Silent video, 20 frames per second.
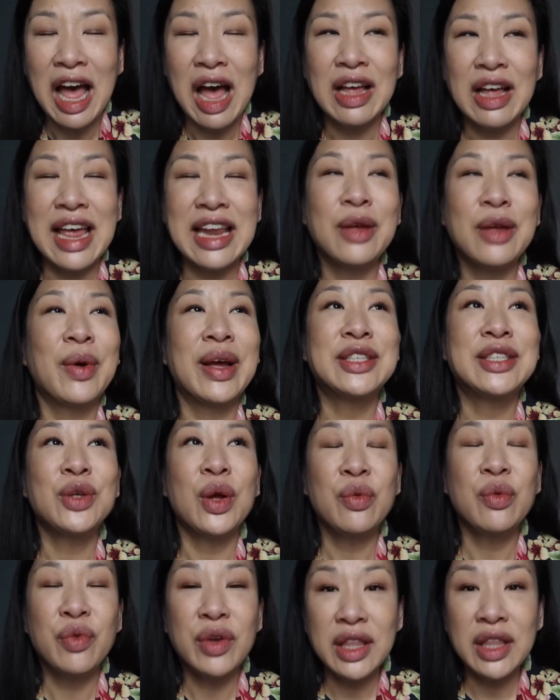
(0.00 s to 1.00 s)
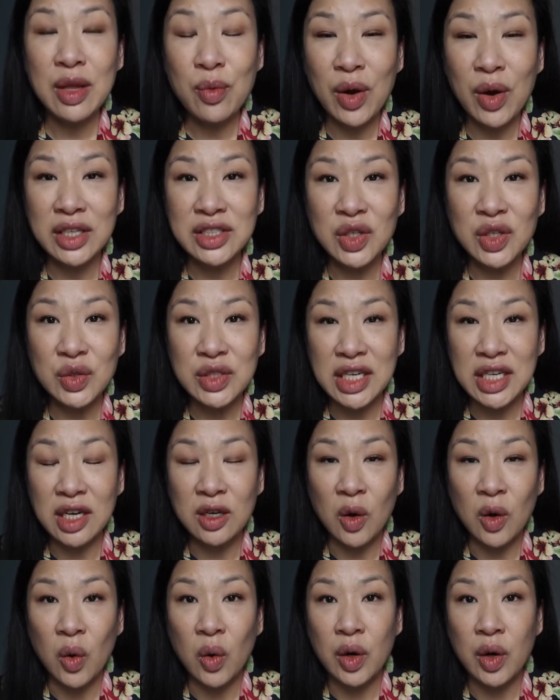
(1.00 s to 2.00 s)
Anyway, so I really wanted to go take a
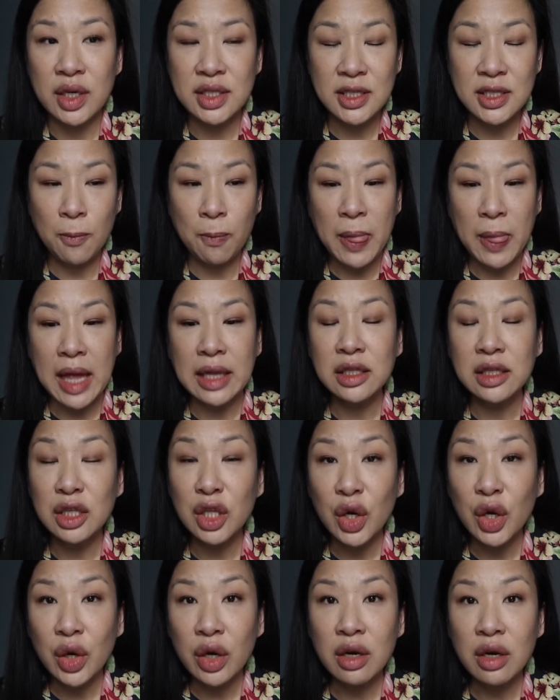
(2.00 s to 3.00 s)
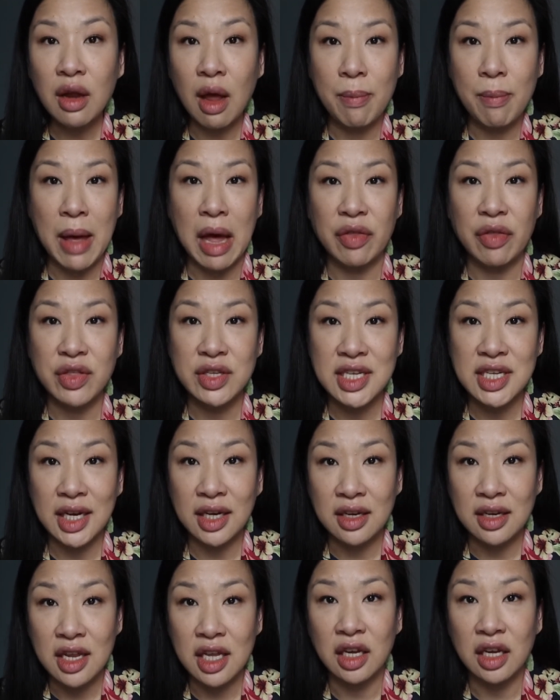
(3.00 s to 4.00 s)
course and learn about the
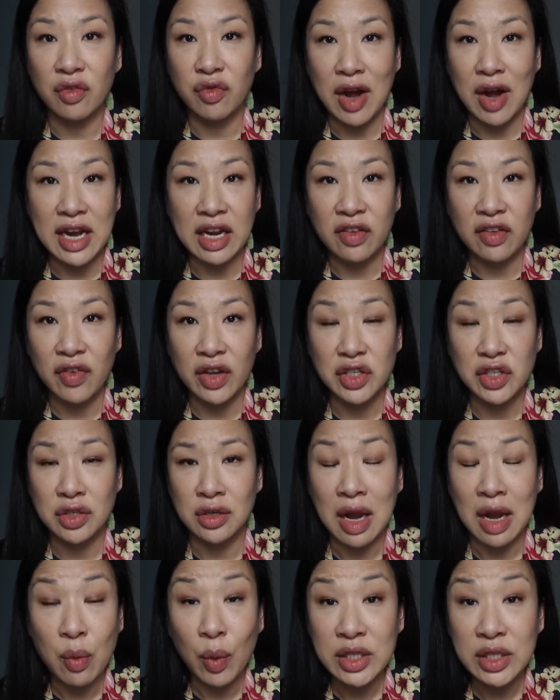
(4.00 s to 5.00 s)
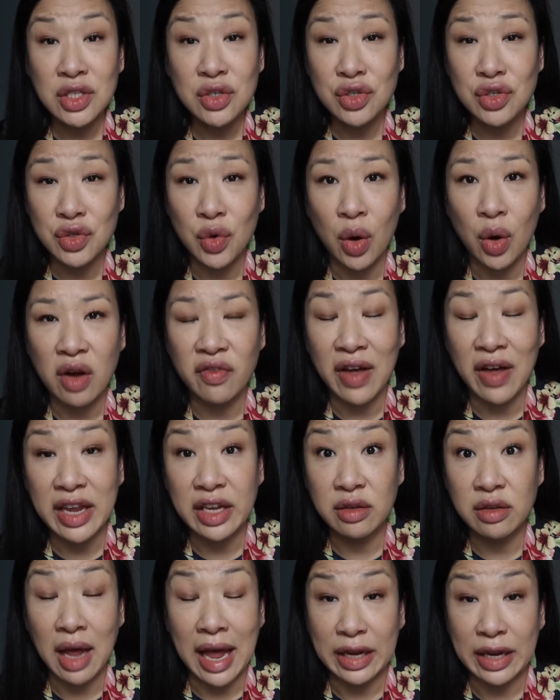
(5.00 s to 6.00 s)
technique of writing fiction, and I wasn't sure if
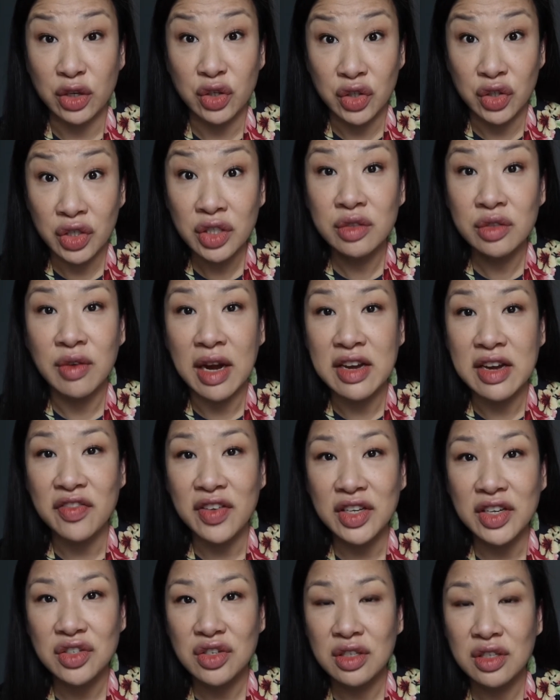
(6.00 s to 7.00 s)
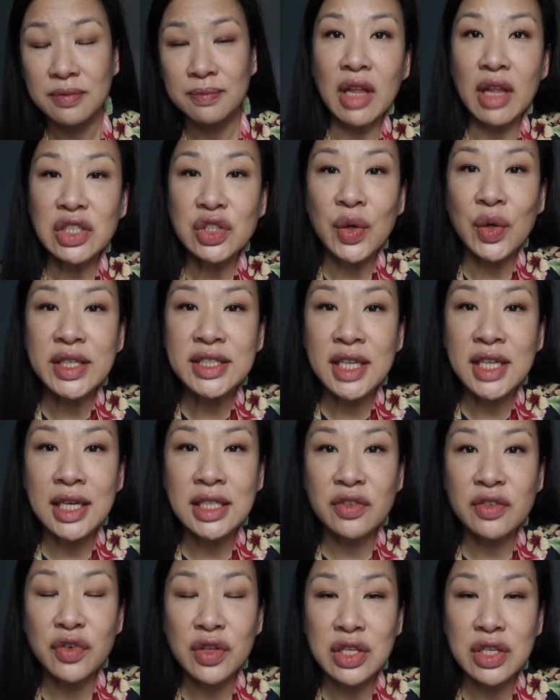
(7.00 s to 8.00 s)
I, I could write fiction. So I
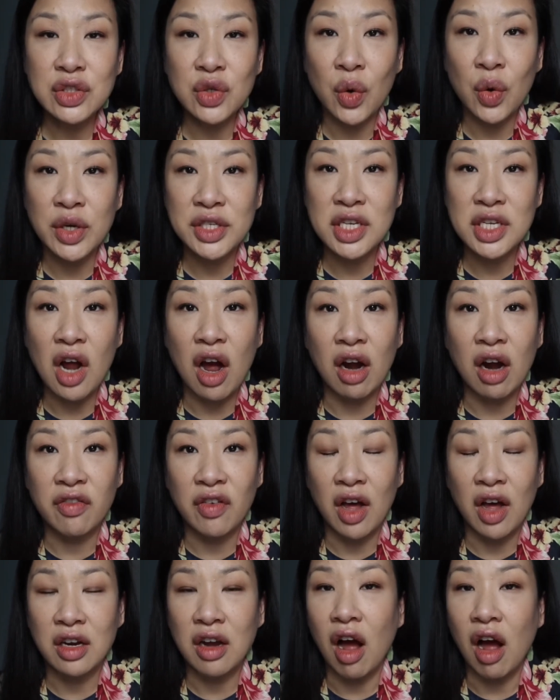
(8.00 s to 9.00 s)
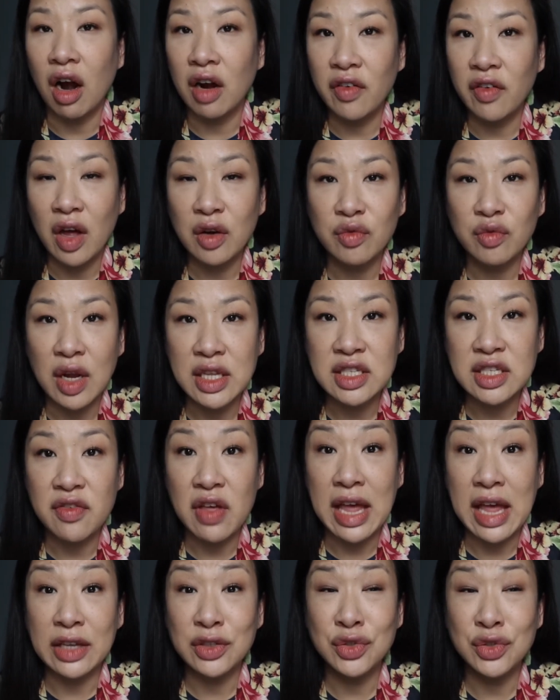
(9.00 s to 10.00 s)
signed up for this course at Arvon. Arvon runs
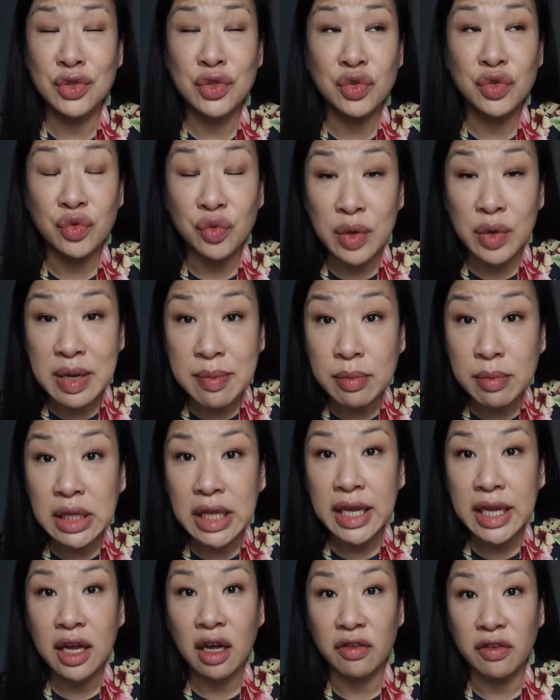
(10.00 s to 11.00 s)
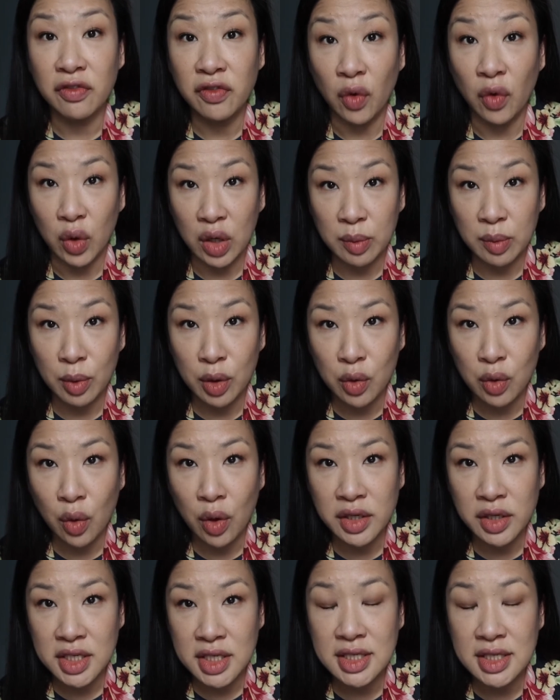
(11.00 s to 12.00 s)
extremely affordable
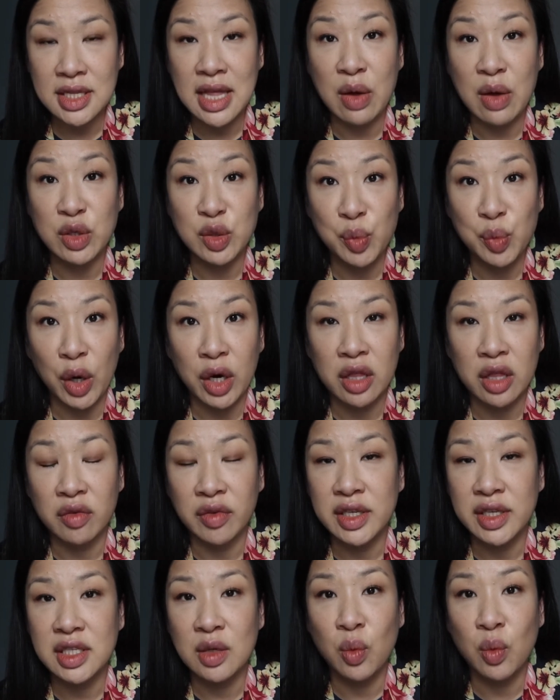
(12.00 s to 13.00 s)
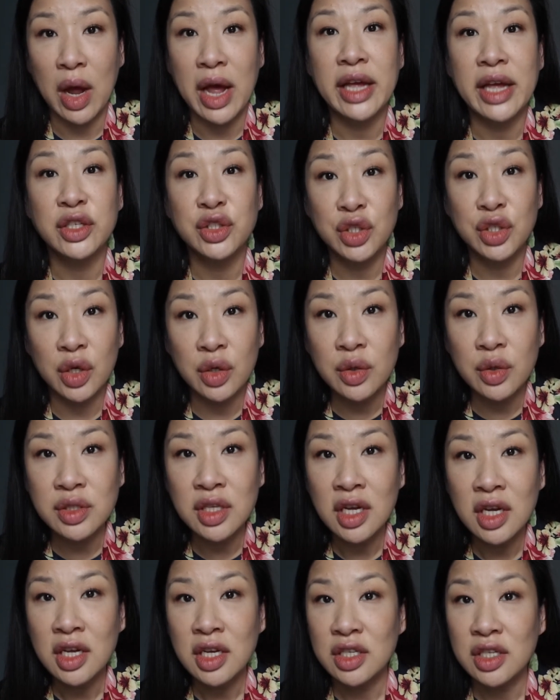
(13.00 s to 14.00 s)
courses, and that was part of the reason why I chose
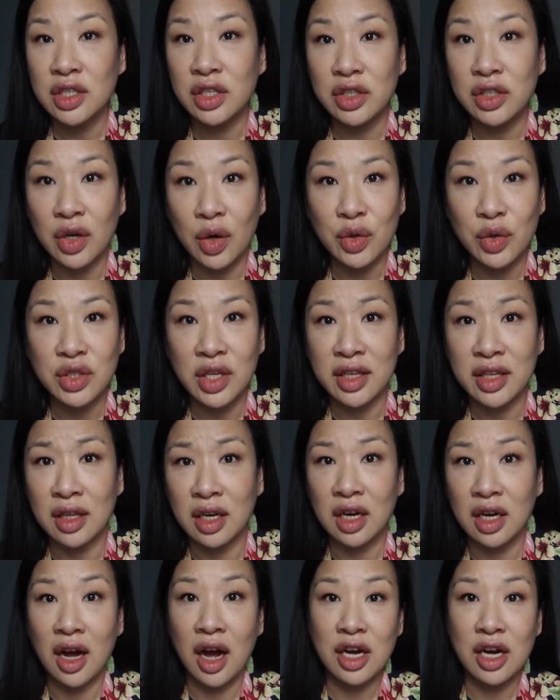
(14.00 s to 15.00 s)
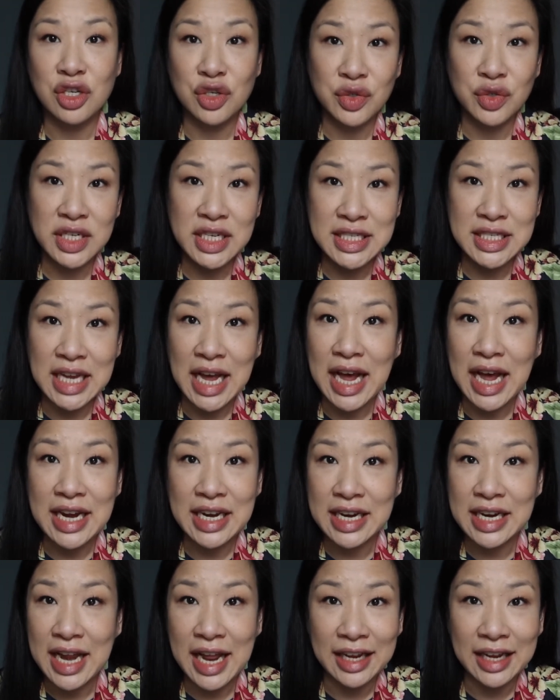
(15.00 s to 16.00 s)
to go to like the countryside
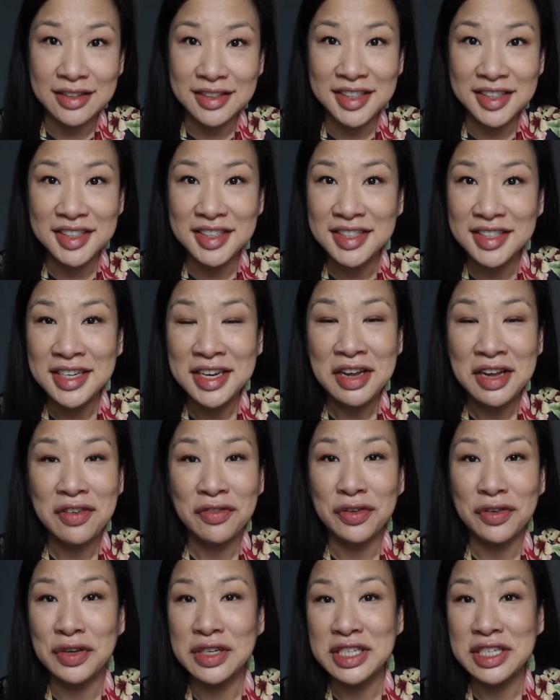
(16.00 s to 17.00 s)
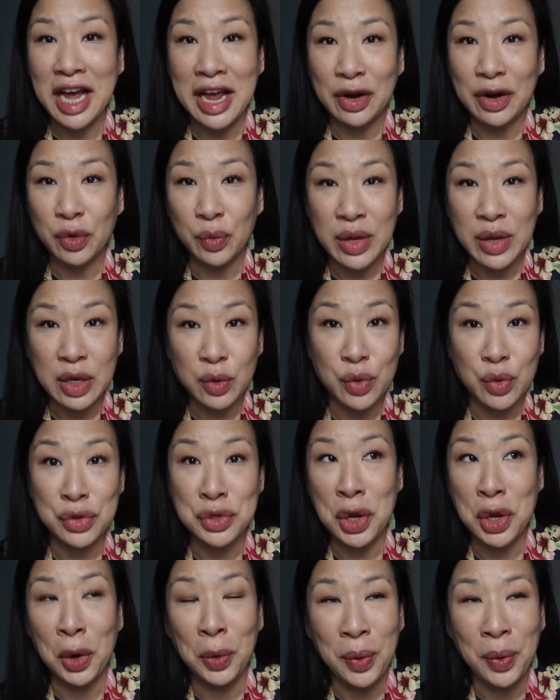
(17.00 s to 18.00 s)
in England for an entire week with
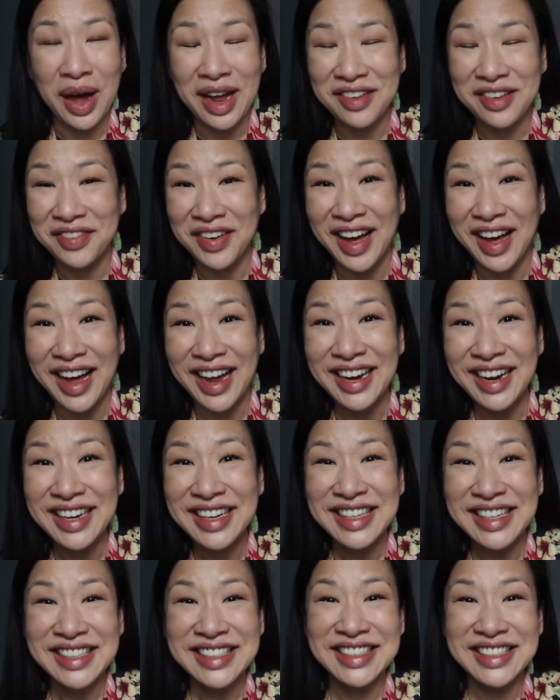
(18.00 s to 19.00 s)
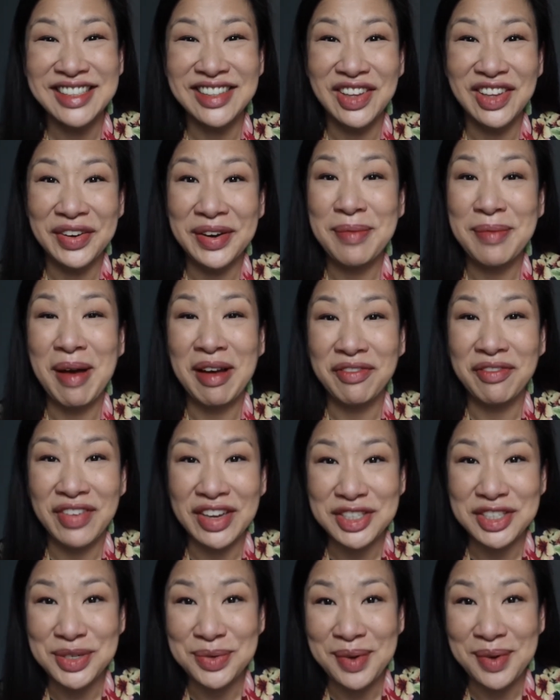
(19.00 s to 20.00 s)
no Wi-Fi to learn about
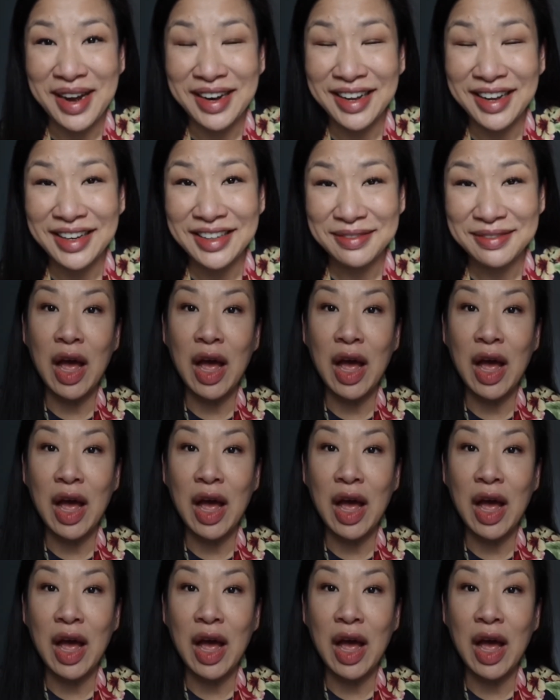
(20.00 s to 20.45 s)
fiction writing.